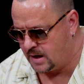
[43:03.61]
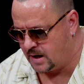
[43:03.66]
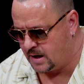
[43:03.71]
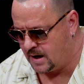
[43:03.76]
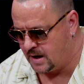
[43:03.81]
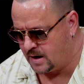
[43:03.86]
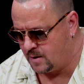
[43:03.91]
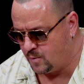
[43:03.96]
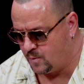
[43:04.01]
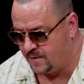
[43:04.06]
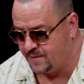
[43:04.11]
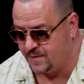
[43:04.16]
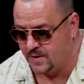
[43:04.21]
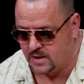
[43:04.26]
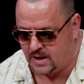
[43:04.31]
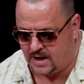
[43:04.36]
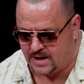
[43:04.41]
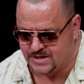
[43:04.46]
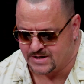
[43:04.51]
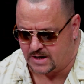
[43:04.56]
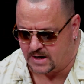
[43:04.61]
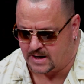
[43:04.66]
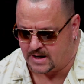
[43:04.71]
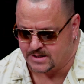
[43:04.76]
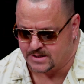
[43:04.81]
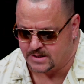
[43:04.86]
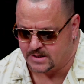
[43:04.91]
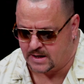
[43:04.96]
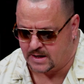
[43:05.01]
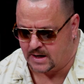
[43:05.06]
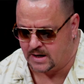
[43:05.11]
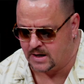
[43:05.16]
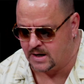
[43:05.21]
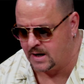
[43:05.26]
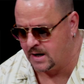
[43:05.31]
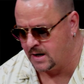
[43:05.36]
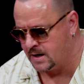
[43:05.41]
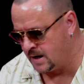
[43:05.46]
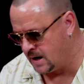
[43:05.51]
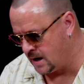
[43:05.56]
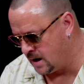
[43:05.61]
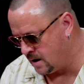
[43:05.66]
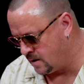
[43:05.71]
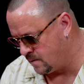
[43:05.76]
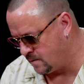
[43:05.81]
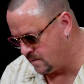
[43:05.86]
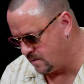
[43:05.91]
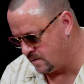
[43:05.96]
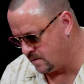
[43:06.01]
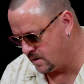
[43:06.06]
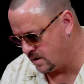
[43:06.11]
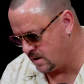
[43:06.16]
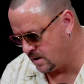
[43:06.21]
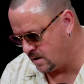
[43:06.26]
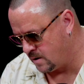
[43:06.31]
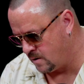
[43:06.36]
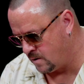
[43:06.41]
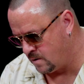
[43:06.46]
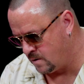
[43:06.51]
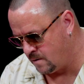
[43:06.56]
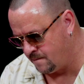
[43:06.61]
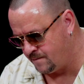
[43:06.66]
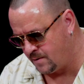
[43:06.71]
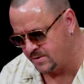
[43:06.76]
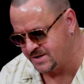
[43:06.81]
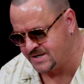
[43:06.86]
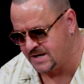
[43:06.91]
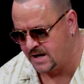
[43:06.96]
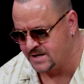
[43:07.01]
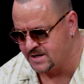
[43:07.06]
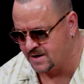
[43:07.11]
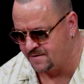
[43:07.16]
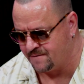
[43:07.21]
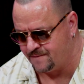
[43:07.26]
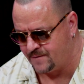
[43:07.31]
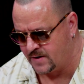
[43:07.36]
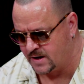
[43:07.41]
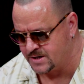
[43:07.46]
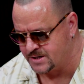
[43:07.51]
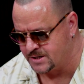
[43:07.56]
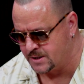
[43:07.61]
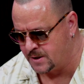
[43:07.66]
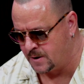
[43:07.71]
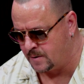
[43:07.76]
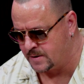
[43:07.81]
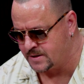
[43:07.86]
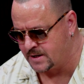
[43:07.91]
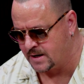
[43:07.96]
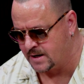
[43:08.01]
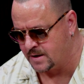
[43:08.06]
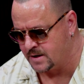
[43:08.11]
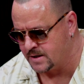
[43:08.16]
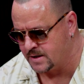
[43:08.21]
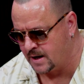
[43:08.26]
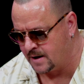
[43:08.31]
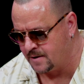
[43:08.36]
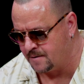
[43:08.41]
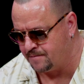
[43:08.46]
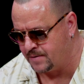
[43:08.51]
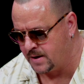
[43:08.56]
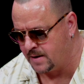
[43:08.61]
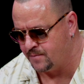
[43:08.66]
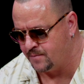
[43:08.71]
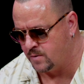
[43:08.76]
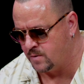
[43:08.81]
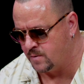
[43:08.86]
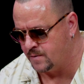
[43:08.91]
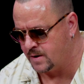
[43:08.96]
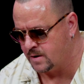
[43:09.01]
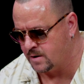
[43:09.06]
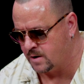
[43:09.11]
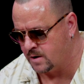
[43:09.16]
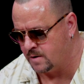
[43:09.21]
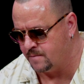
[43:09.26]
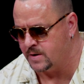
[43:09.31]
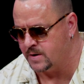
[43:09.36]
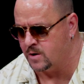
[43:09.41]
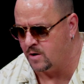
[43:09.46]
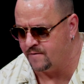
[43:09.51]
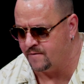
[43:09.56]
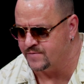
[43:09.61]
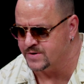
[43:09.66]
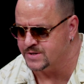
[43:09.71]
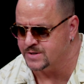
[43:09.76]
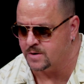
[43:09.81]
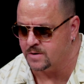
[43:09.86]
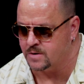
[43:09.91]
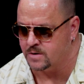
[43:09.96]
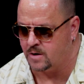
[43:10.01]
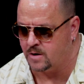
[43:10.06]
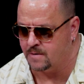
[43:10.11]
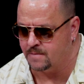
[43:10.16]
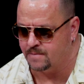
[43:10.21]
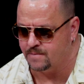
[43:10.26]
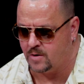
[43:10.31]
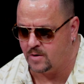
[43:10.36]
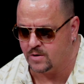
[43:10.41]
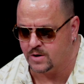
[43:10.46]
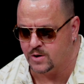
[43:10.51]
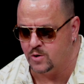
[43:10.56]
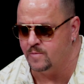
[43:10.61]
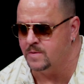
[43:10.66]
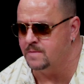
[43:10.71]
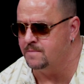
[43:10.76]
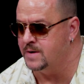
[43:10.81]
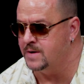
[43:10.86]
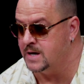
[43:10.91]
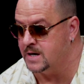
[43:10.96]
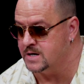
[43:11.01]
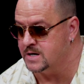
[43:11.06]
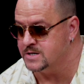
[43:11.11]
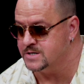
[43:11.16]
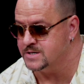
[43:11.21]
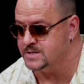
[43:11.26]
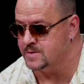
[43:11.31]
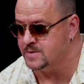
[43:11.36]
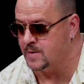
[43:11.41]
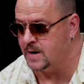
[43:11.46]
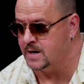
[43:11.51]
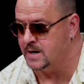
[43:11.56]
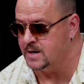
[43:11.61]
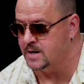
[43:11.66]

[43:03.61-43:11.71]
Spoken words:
with the last election and now, on both sides of the fence, you know, at the end of the day, the people that are going to be in office are human beings, right?